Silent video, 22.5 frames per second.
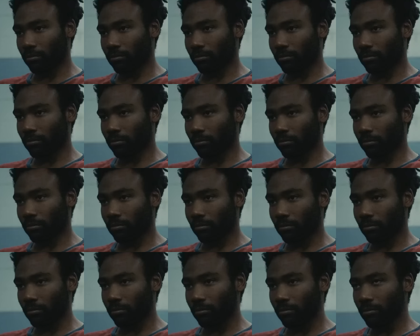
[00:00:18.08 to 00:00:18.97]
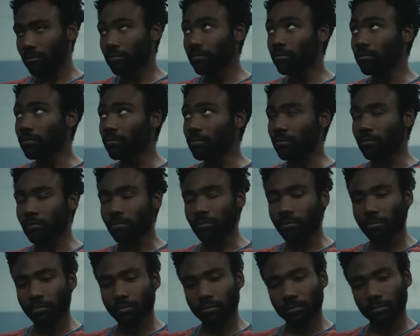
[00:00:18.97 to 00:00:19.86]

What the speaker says: (silence)